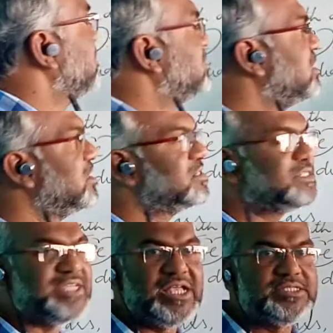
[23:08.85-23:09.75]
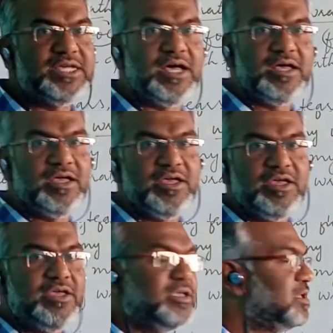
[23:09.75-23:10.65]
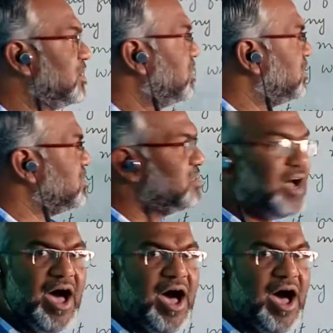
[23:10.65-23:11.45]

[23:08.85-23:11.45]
in the third stanza, the